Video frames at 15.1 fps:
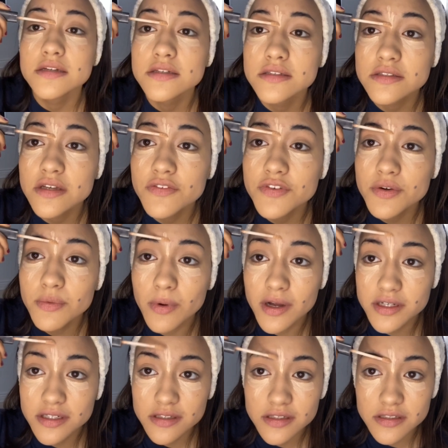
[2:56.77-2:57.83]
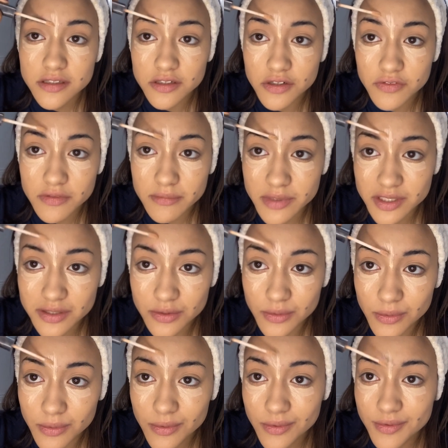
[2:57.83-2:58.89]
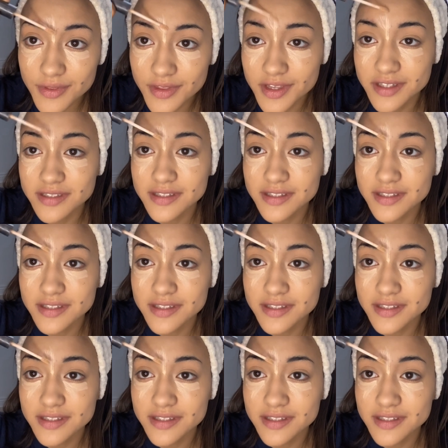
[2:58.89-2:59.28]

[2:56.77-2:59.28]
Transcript: So if you're watching this and you're from my school, this